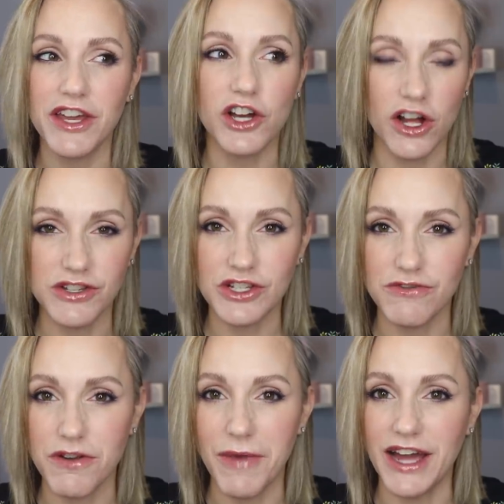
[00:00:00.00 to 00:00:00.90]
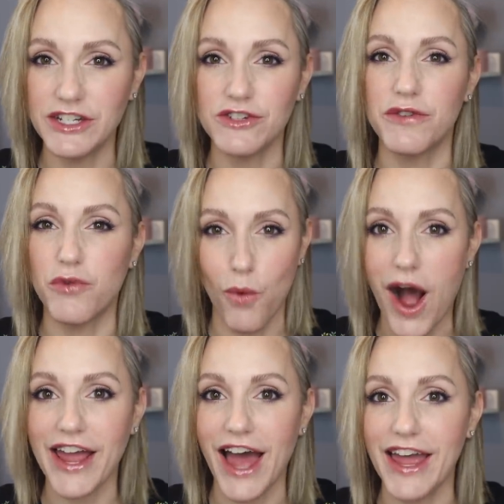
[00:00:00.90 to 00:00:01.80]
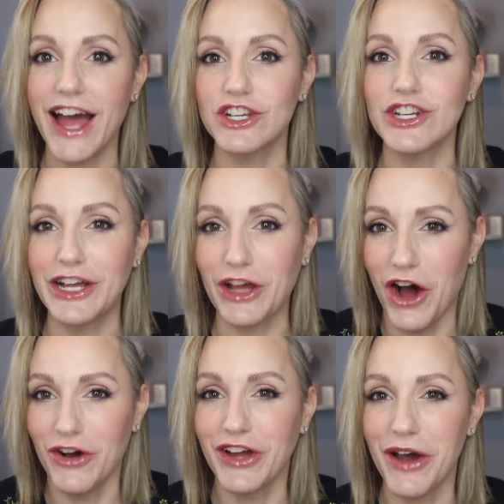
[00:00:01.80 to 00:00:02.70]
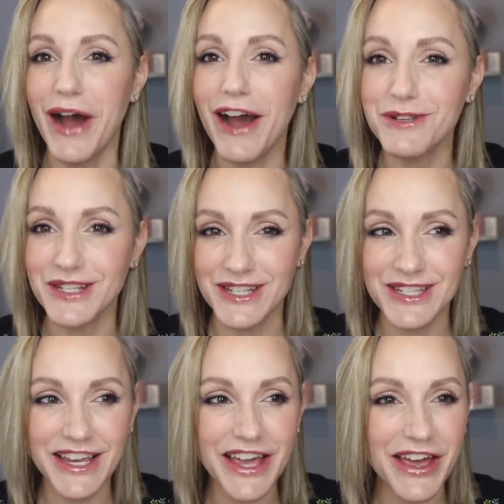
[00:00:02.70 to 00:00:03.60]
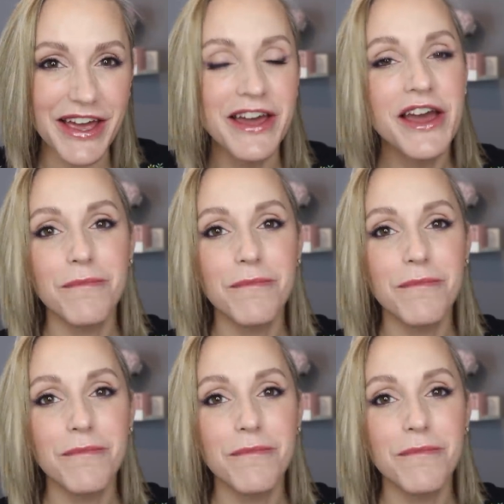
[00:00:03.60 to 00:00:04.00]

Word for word: a constant reminder of why I actually can't go out and see her.